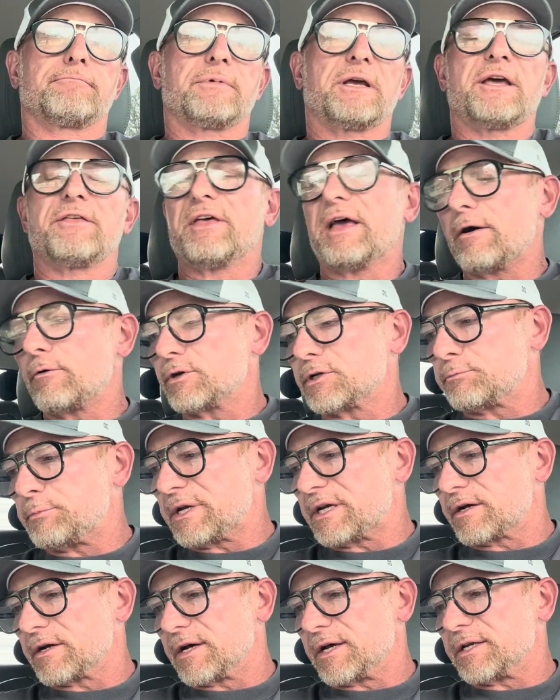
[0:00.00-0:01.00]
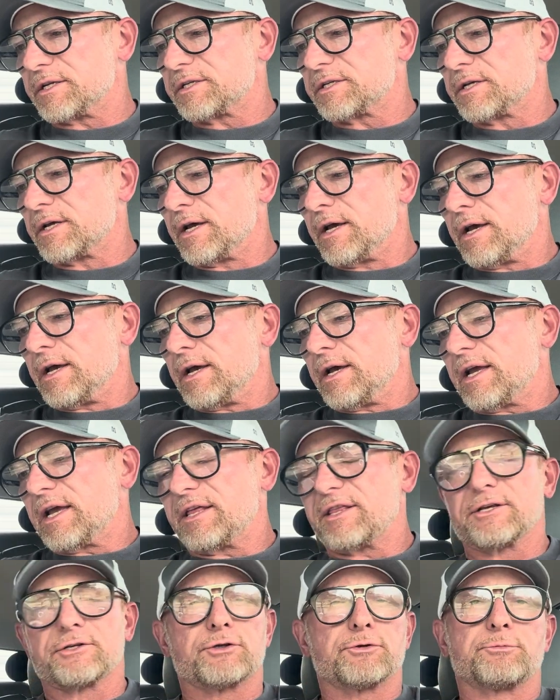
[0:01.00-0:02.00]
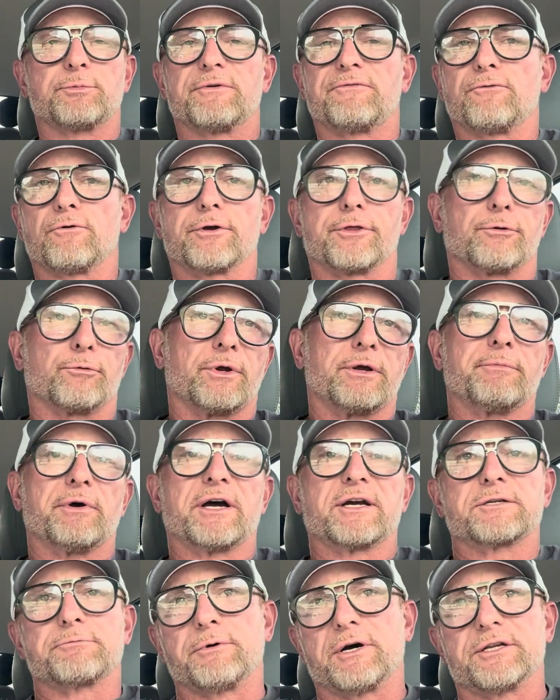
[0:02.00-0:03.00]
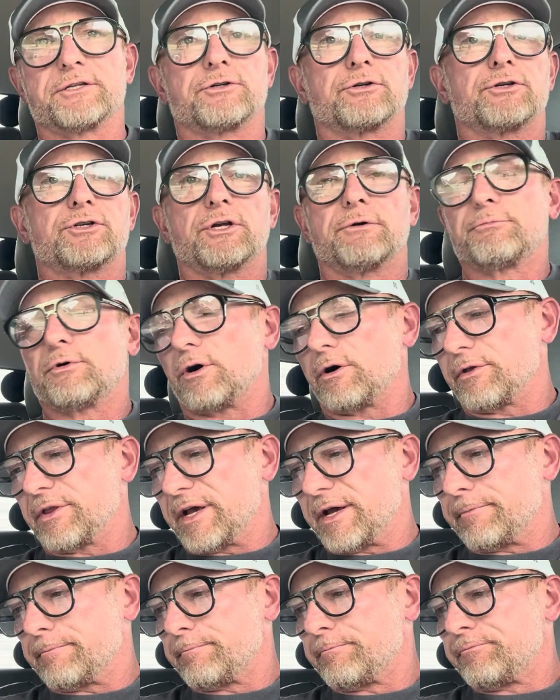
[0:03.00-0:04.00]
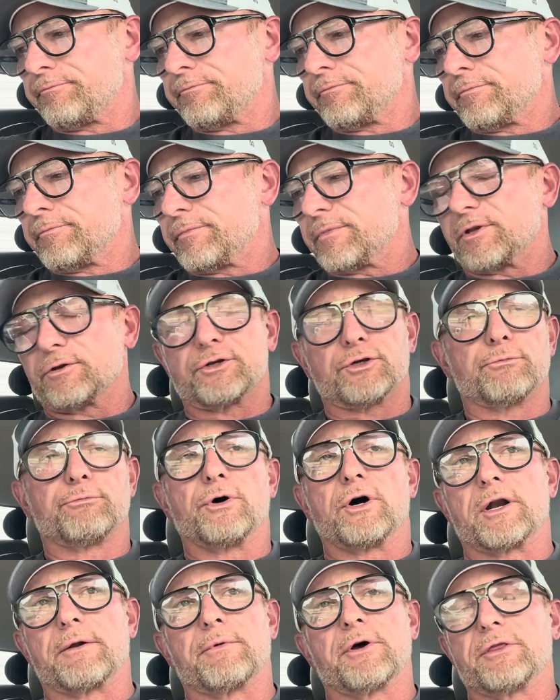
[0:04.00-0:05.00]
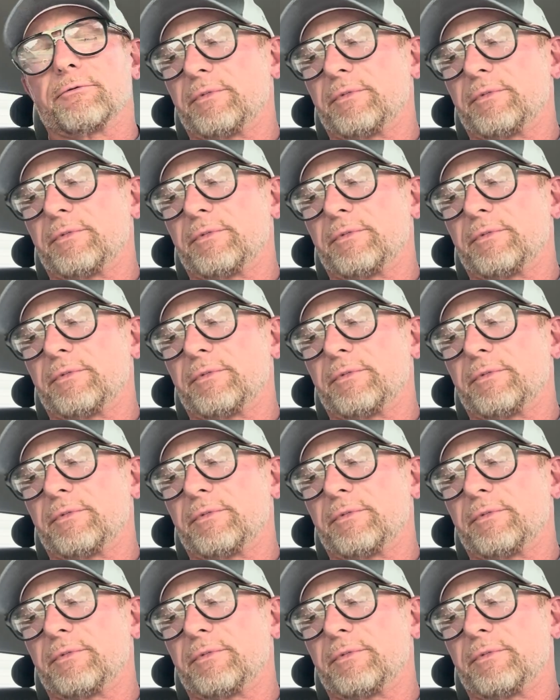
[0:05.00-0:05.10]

And that was because this was before the Reebok sponsorship, all that, as you bought them on the